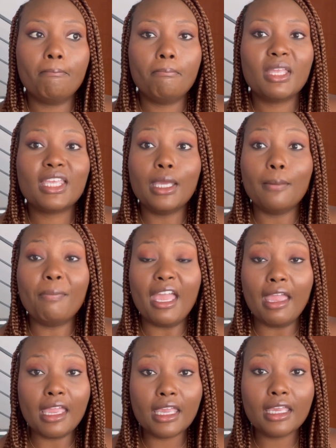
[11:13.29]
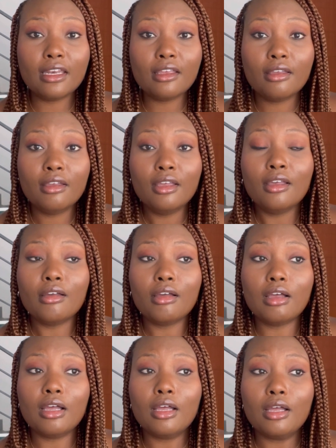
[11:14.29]
get paid,
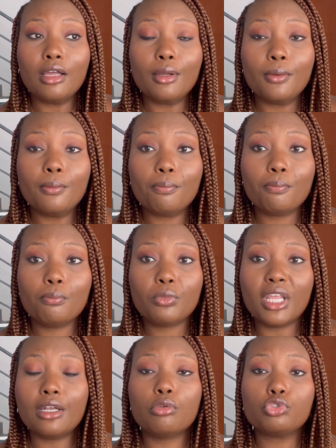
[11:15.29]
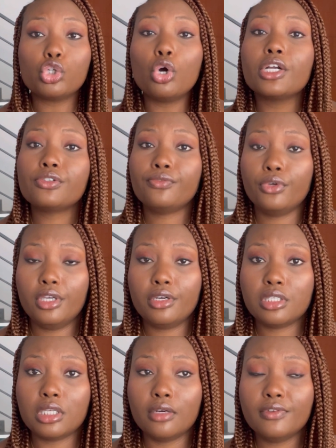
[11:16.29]
they don't charge for their
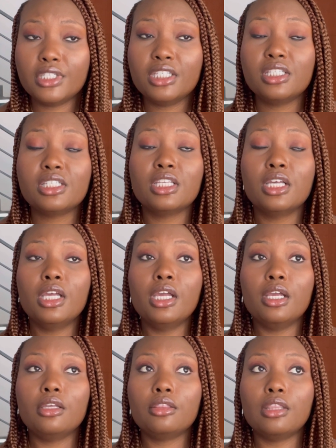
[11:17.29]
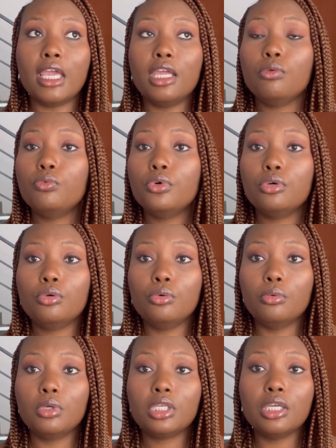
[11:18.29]
services, they
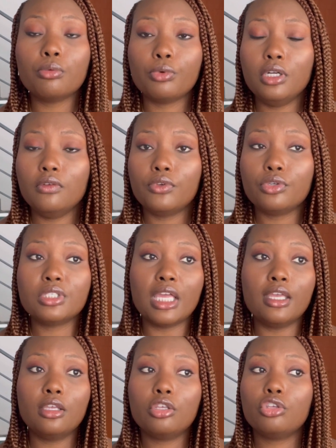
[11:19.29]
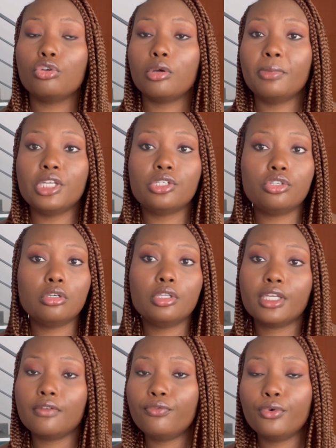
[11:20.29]
will get rid of you. Say your budget, you're
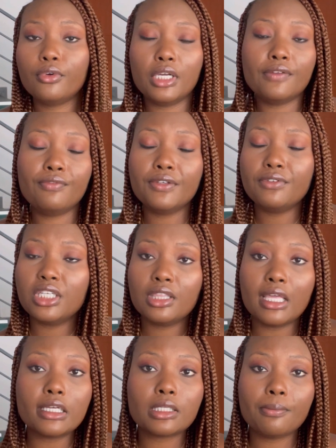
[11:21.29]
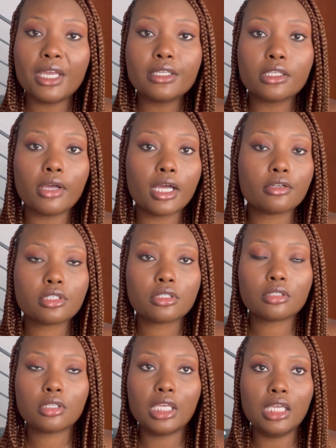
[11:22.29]
looking for a 15,000 peso house,
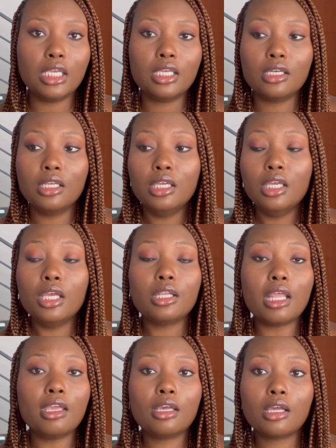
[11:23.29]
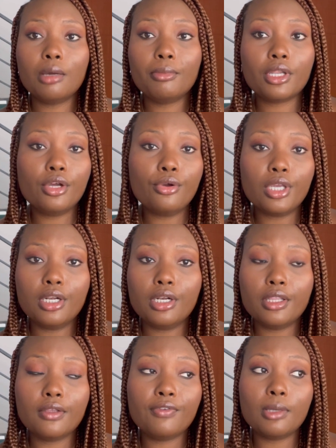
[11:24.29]
and they come along and
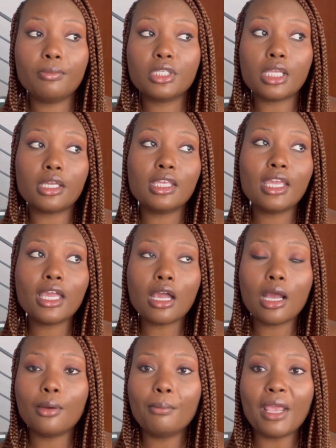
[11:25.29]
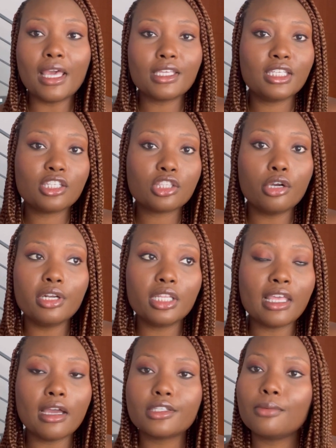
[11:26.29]
another family is like, yeah, our max is
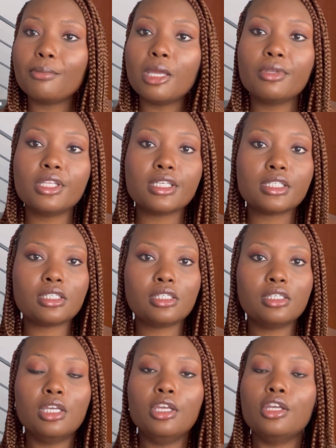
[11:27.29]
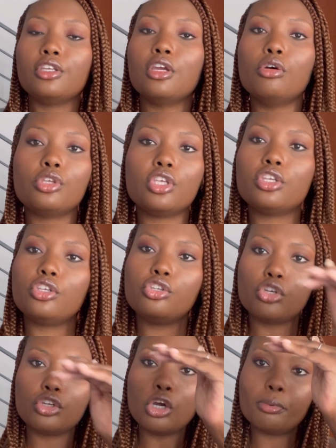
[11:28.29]
30,000. Baby, listen,
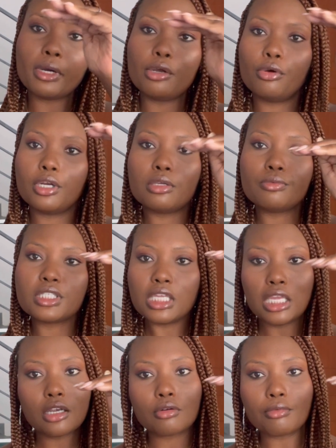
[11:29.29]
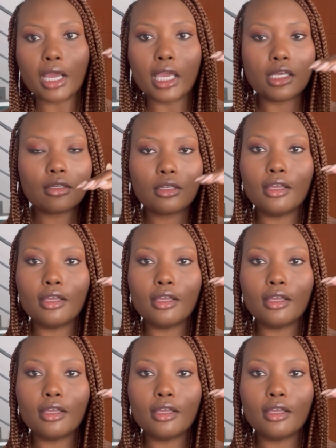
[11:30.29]
your priority was here, right?